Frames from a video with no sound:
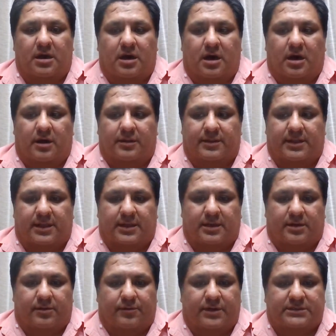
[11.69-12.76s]
on
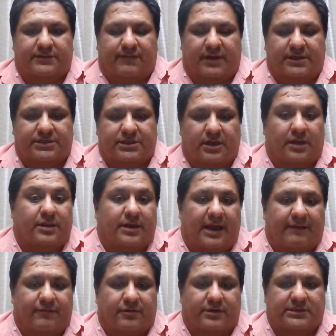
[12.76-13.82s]
the reservation, on the
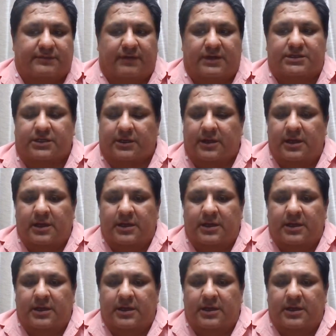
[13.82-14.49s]
Navajo reservation.